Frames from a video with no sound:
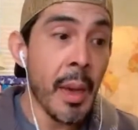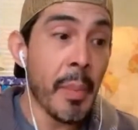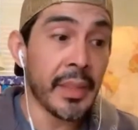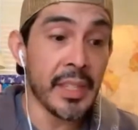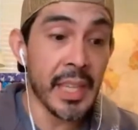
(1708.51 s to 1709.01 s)

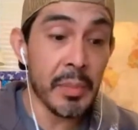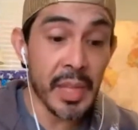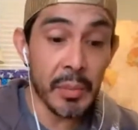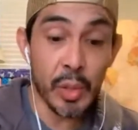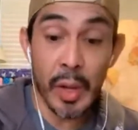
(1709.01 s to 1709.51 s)
But at the same
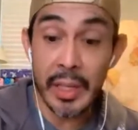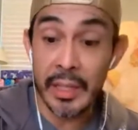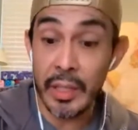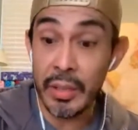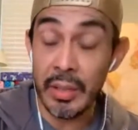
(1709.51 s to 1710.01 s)
time, too, I need
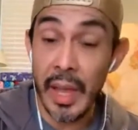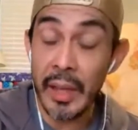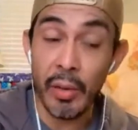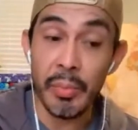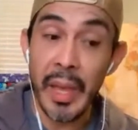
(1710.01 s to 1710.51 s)
to. I
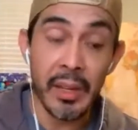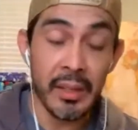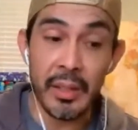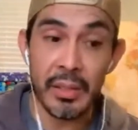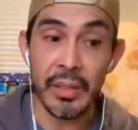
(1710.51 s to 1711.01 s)
go, man.
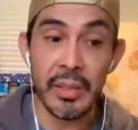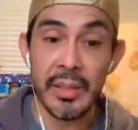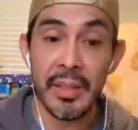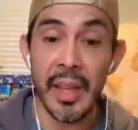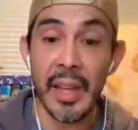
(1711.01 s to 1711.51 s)
There's
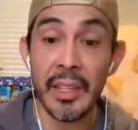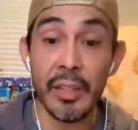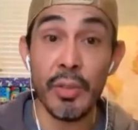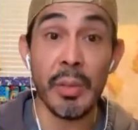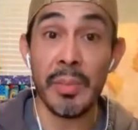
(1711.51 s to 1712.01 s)
there's. I need to
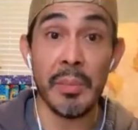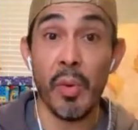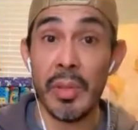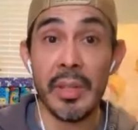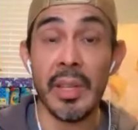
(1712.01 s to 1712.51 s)
do something
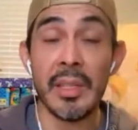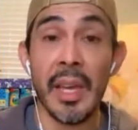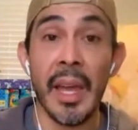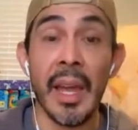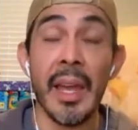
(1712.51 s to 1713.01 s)
more than this. I,
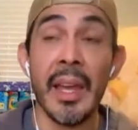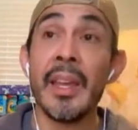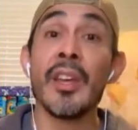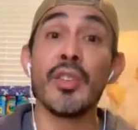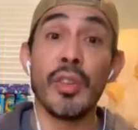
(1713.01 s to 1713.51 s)
I,
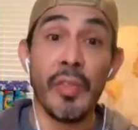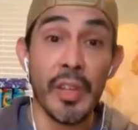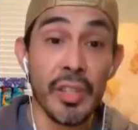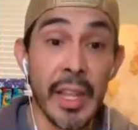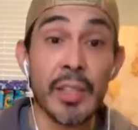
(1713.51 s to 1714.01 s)
so
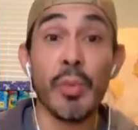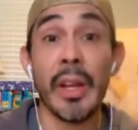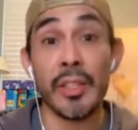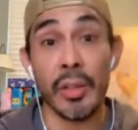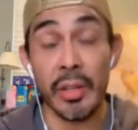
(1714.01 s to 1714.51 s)
eventually, that's when
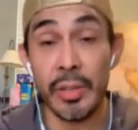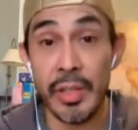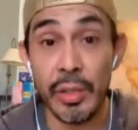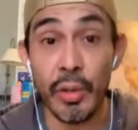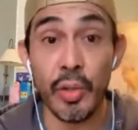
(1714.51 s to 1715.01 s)
I started the
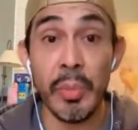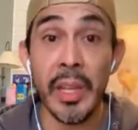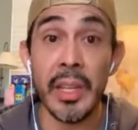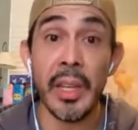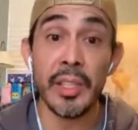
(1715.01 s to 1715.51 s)
social
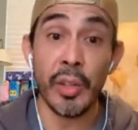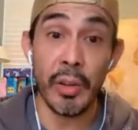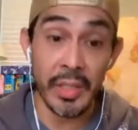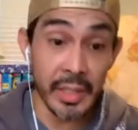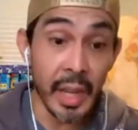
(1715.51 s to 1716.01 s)
media.
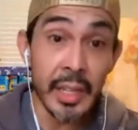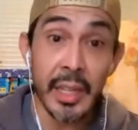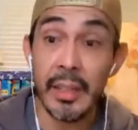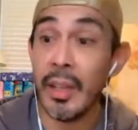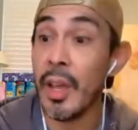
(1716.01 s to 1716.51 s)
Started
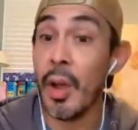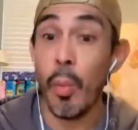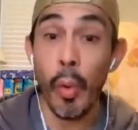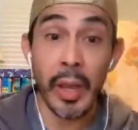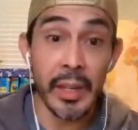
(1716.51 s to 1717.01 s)
studying,
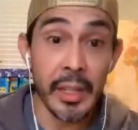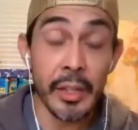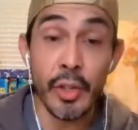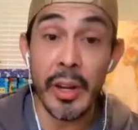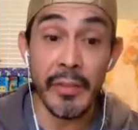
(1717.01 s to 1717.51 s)
working in
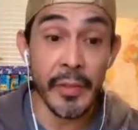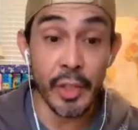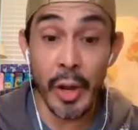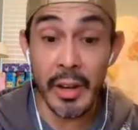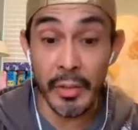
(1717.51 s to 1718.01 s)
there, trying to
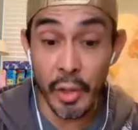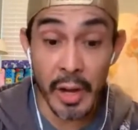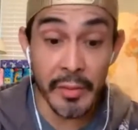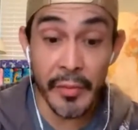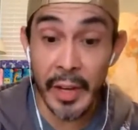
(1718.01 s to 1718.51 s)
trying to
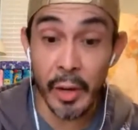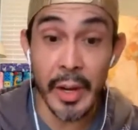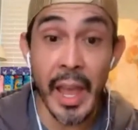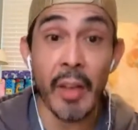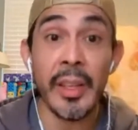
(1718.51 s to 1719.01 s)
trying to figure it
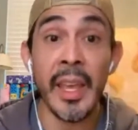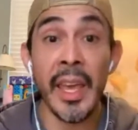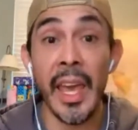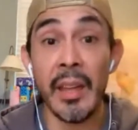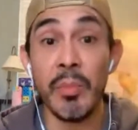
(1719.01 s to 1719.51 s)
out.
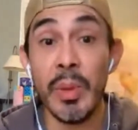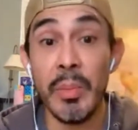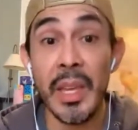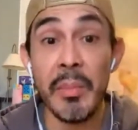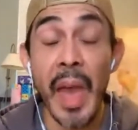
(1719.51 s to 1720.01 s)
And me,
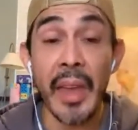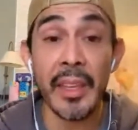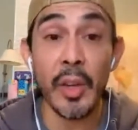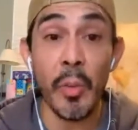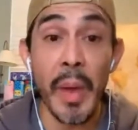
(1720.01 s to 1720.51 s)
me and Matt
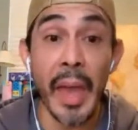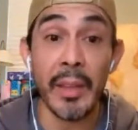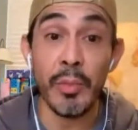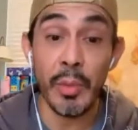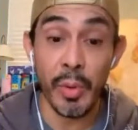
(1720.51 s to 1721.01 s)
can go back,
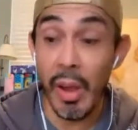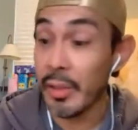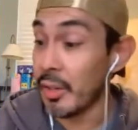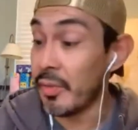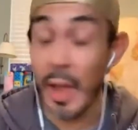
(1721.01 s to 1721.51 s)
and we were on
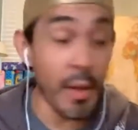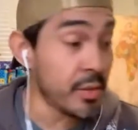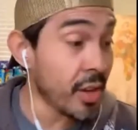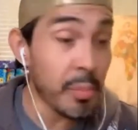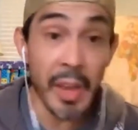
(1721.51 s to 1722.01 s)
there. I
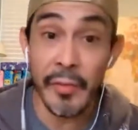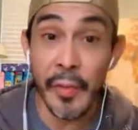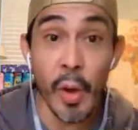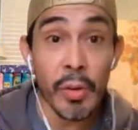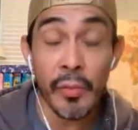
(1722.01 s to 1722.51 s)
was on my
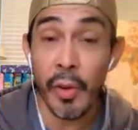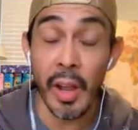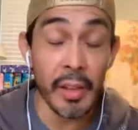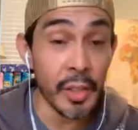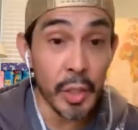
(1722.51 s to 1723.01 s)
phone for,
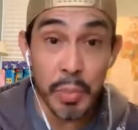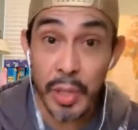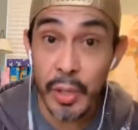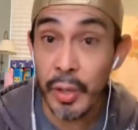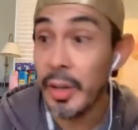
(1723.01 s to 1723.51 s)
on the
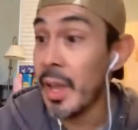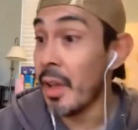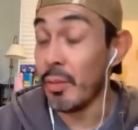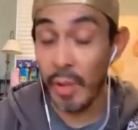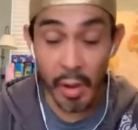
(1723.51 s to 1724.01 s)
computer,
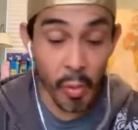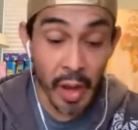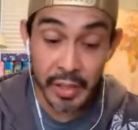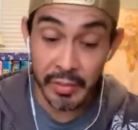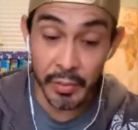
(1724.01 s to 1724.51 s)
uh,
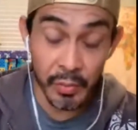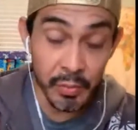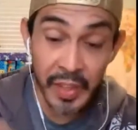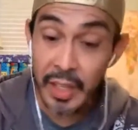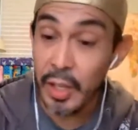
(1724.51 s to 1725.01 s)
watching
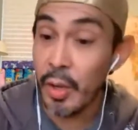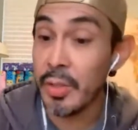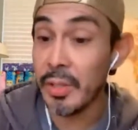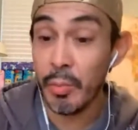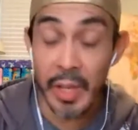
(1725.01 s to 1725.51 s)

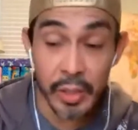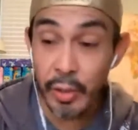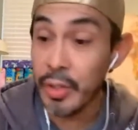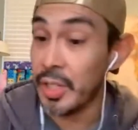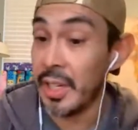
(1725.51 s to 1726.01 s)
videos and
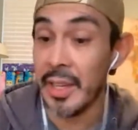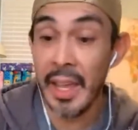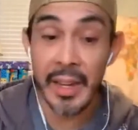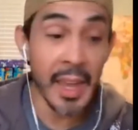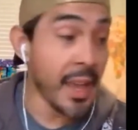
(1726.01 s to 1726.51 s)
researching
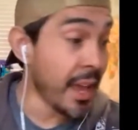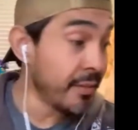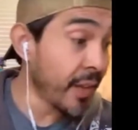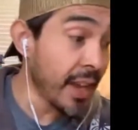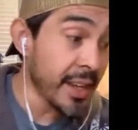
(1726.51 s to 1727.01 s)
and and
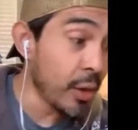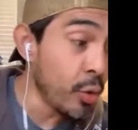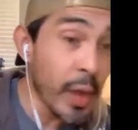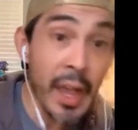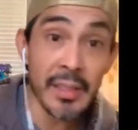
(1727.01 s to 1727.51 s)
finding out
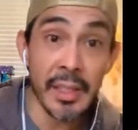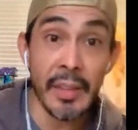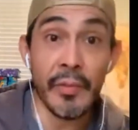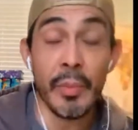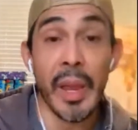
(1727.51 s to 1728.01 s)
who has the
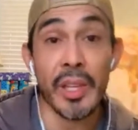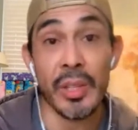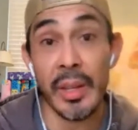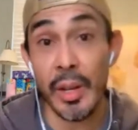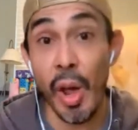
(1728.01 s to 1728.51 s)

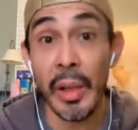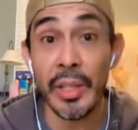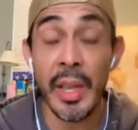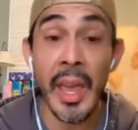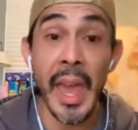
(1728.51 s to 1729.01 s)
information, the
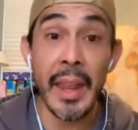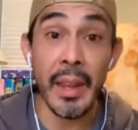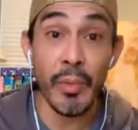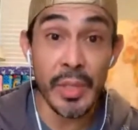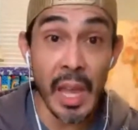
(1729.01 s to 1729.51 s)
knowledge. And
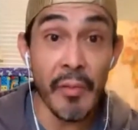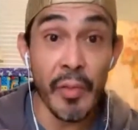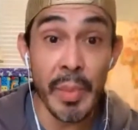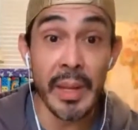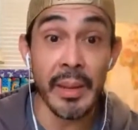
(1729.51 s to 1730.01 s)
it was time
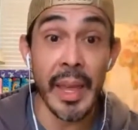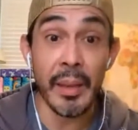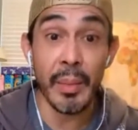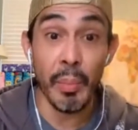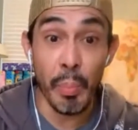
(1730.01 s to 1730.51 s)
for me to
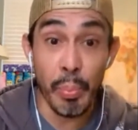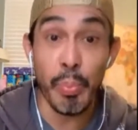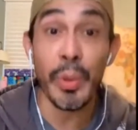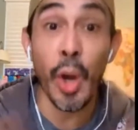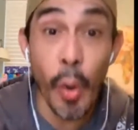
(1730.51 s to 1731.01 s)
like
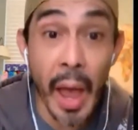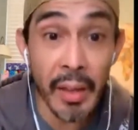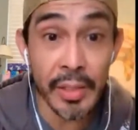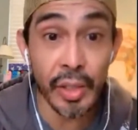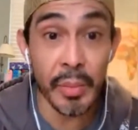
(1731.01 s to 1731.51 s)
go out
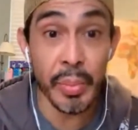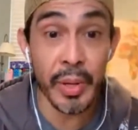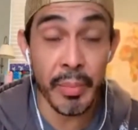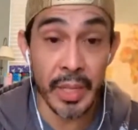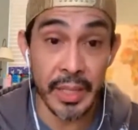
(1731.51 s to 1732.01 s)
and start
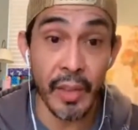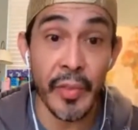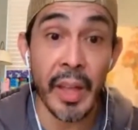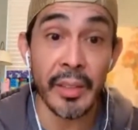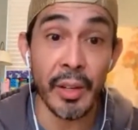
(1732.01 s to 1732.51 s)
putting
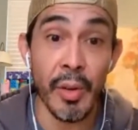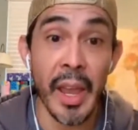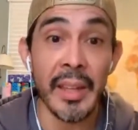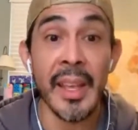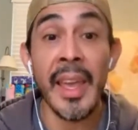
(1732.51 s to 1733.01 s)
myself out there,
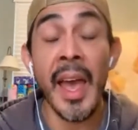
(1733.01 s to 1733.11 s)
right?